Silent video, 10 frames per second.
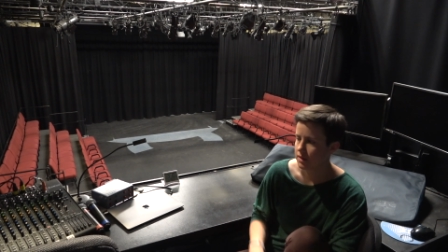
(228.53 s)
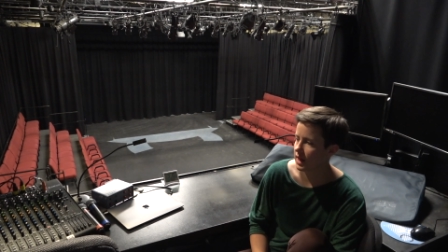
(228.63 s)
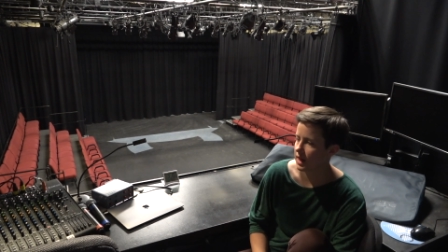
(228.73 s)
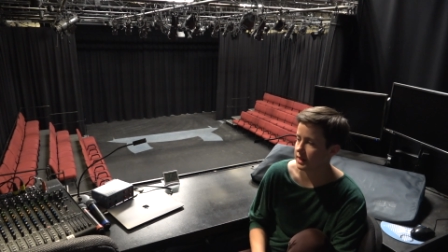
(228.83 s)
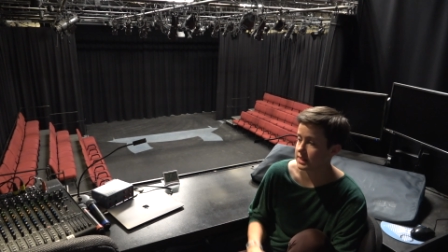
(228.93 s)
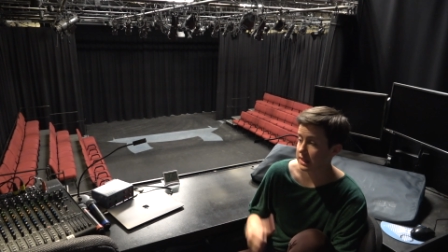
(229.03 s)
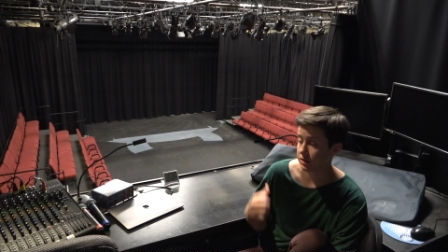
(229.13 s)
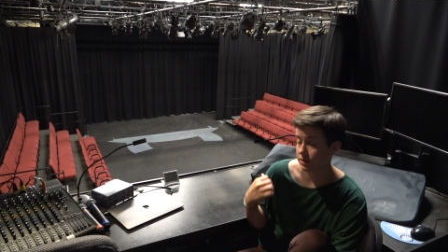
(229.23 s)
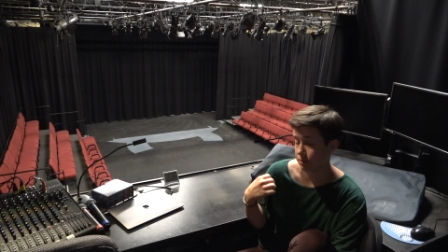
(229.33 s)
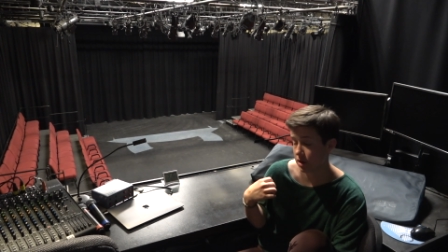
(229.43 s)
And here
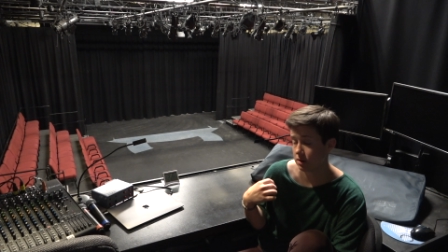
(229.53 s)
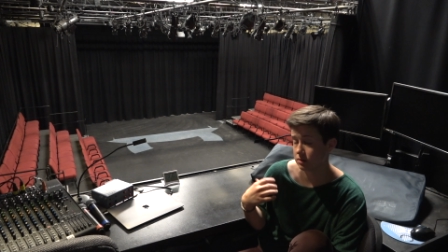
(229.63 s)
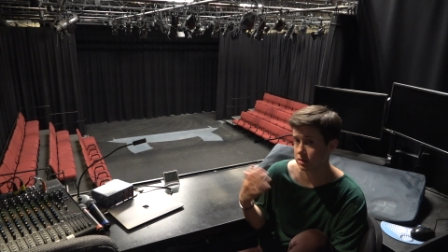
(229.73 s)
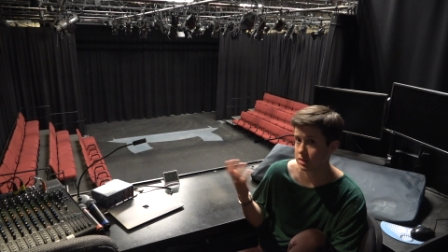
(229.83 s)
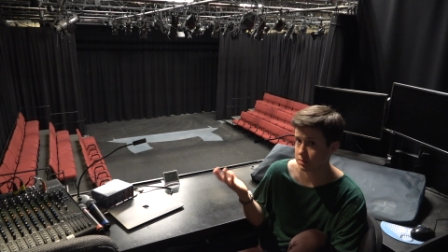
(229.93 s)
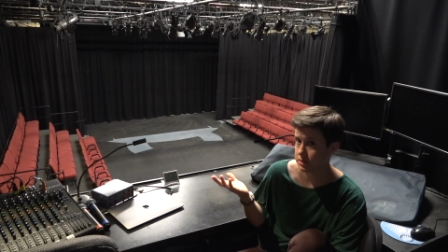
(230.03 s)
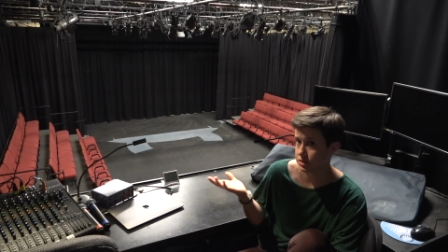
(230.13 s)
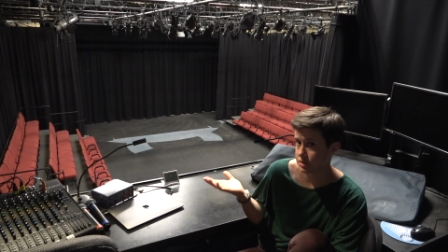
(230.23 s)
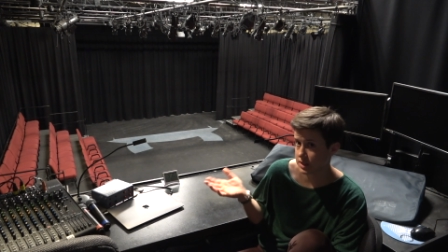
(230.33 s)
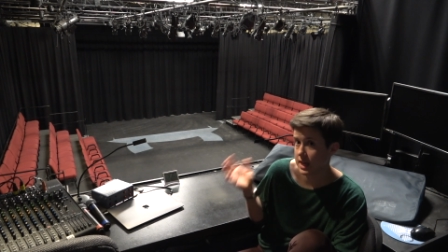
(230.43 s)
at the Rogue, the stage
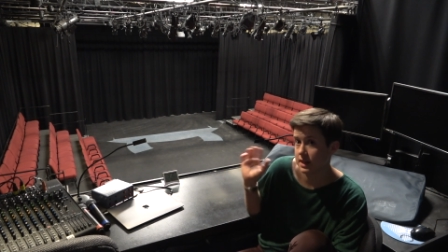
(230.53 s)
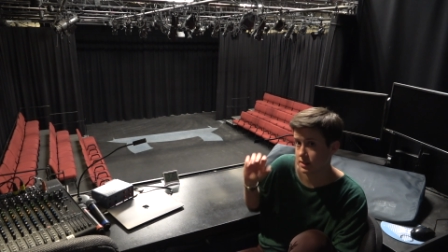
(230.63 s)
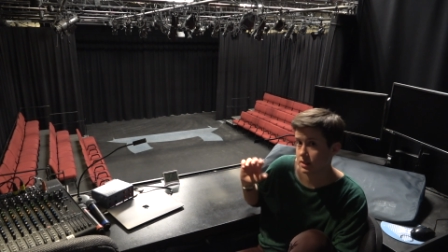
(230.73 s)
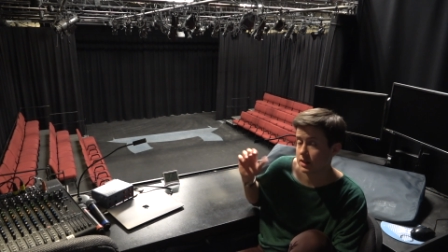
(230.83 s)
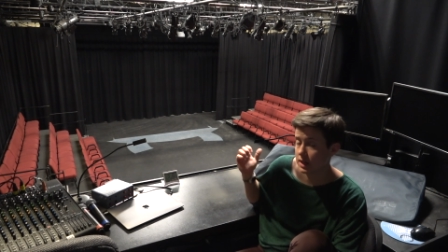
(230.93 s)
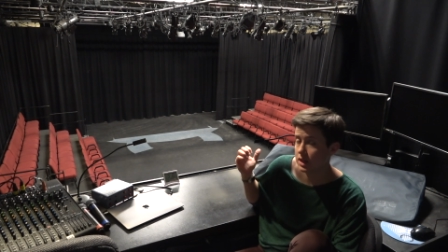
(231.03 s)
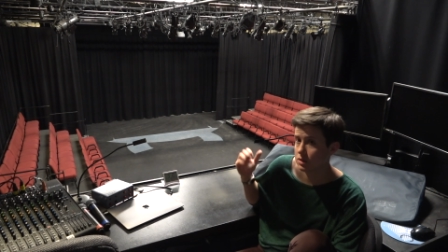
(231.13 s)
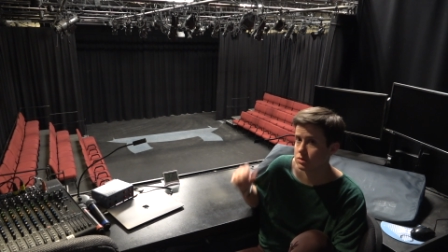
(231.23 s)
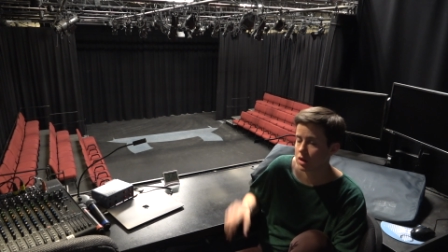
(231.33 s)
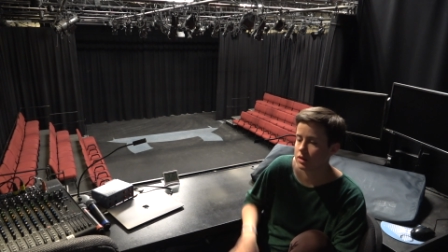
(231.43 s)
manager takes the light
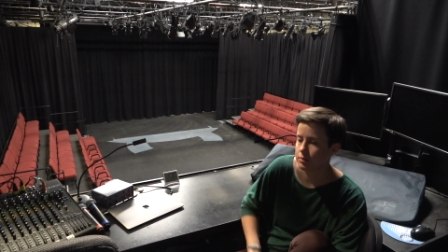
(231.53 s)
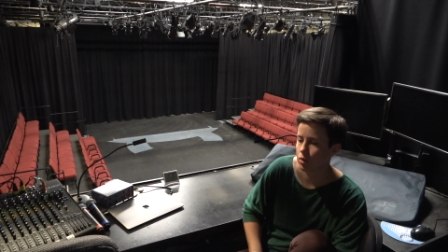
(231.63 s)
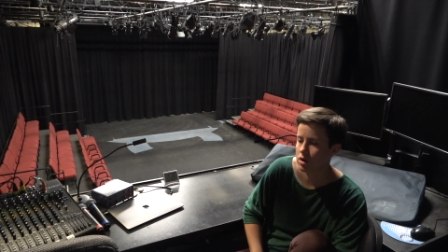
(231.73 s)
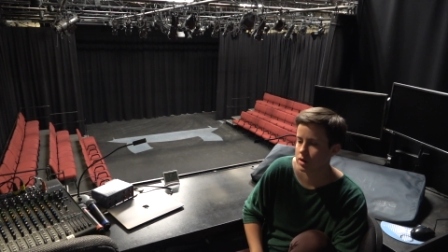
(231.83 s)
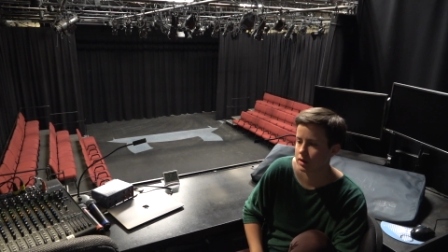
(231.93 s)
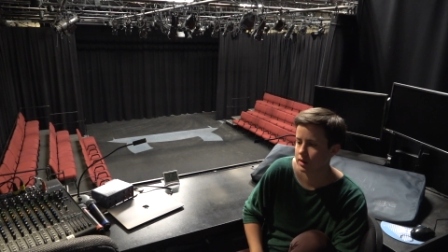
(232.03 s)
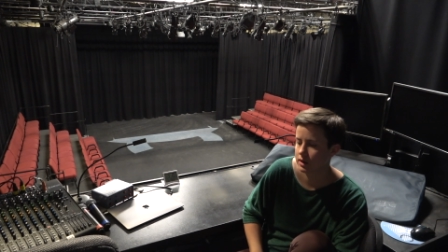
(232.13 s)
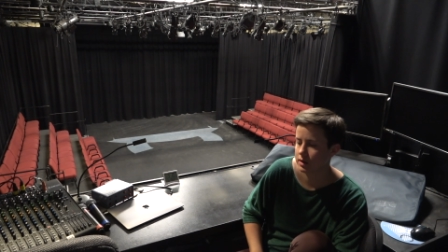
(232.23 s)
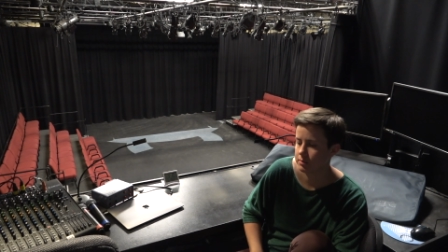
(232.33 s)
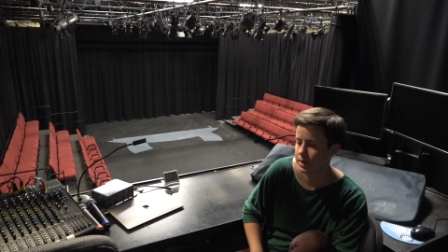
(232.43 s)
cues on the board.
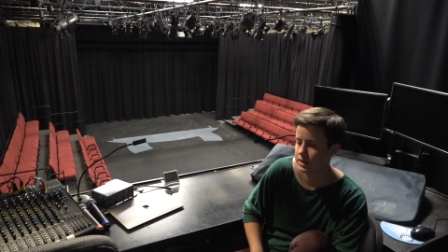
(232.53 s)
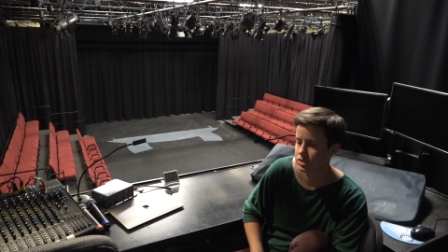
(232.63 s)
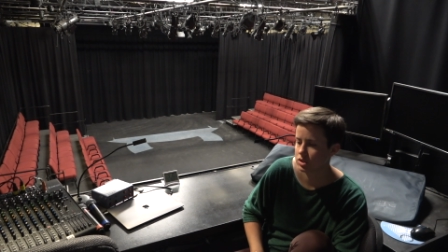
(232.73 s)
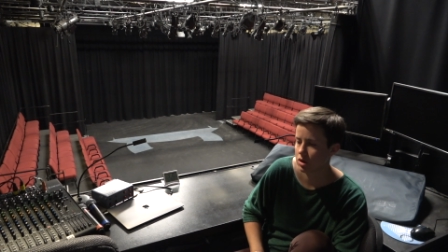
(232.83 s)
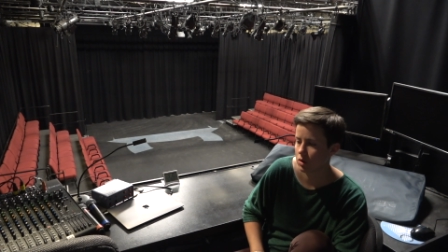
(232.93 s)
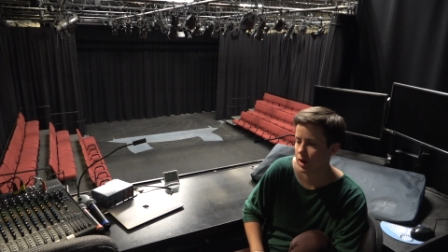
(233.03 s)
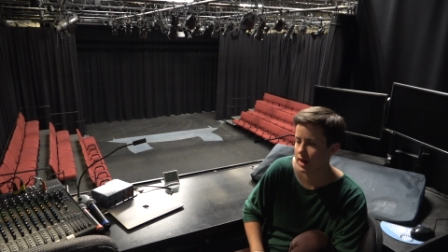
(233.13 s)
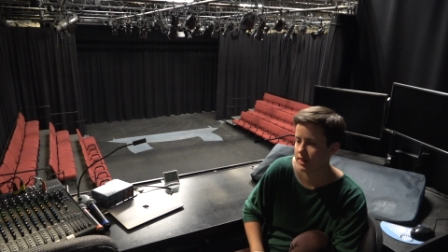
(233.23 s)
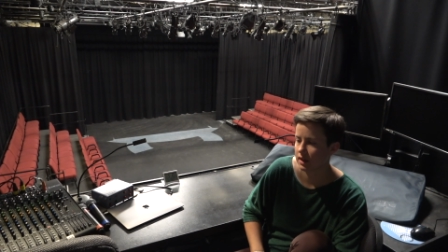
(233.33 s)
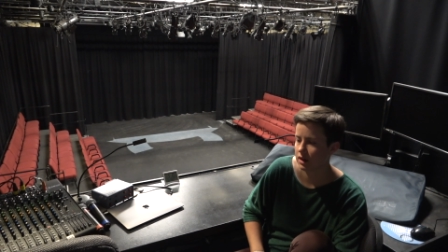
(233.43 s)
And so
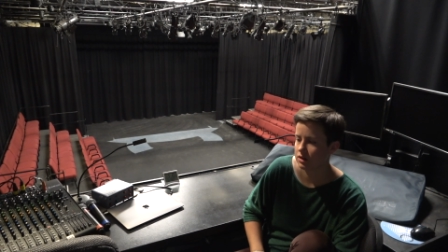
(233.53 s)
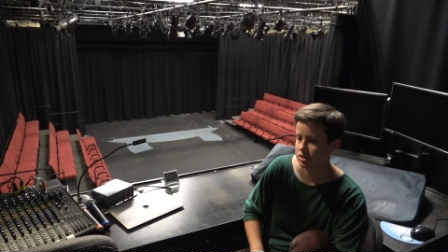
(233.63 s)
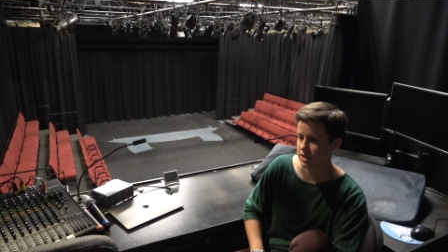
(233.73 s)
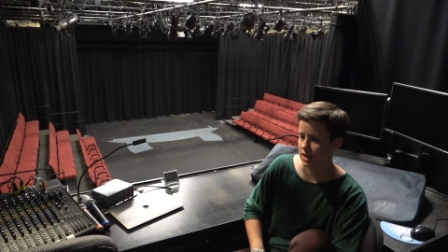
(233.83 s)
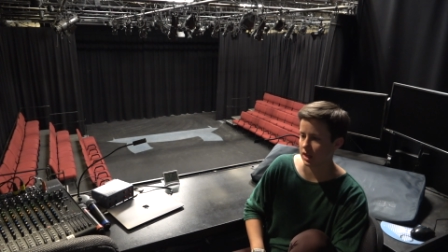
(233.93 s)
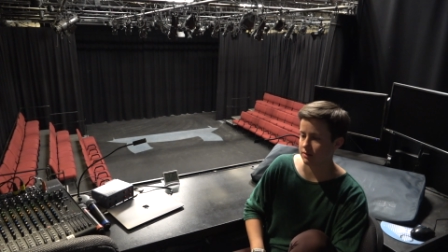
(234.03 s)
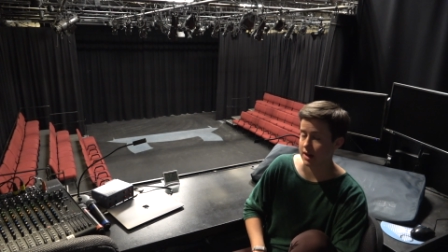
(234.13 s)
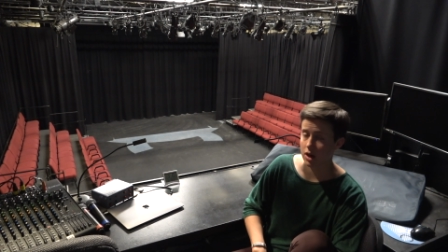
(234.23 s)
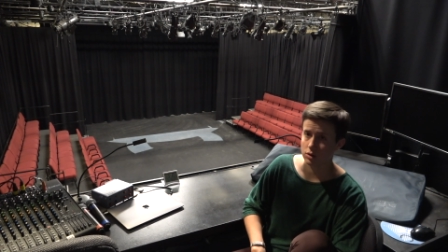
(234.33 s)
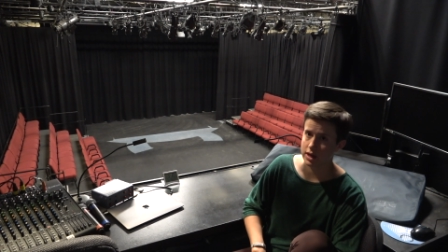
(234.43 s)
I think an understanding of
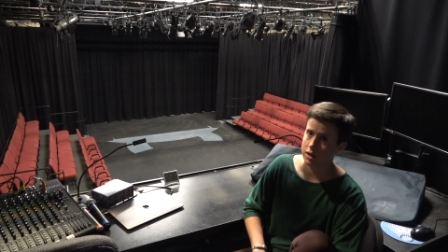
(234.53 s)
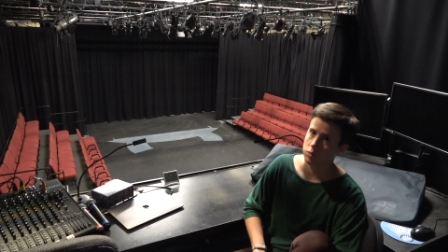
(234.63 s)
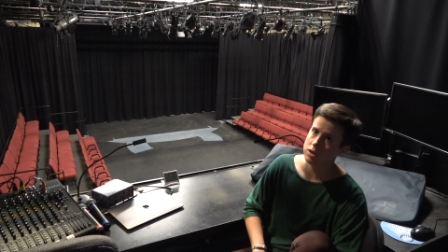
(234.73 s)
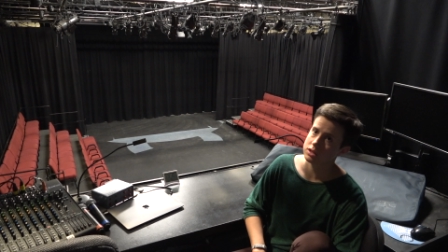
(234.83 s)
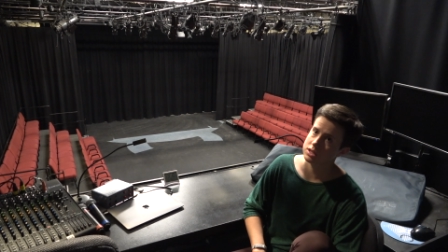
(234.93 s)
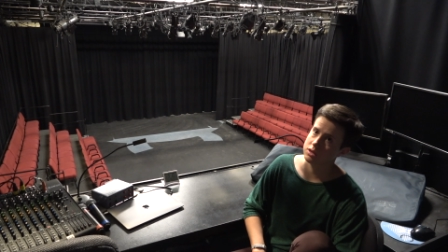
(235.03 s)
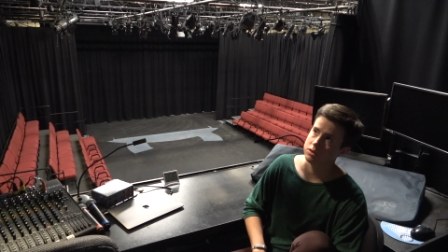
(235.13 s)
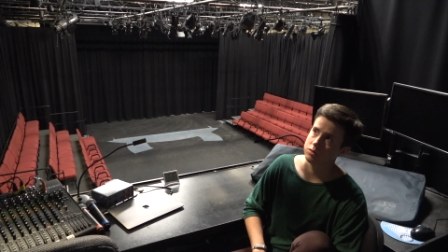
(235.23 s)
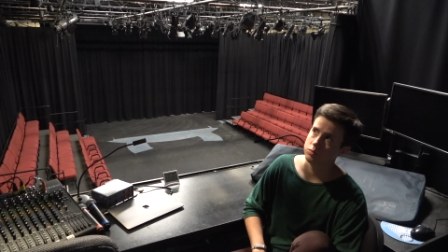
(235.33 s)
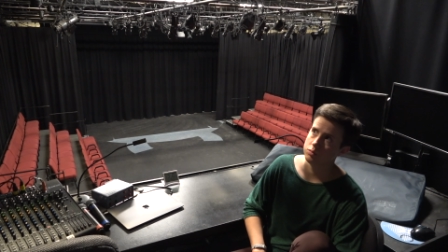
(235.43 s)
how lighting works
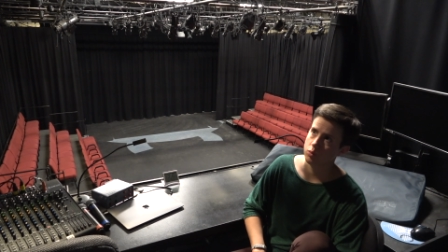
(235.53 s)
and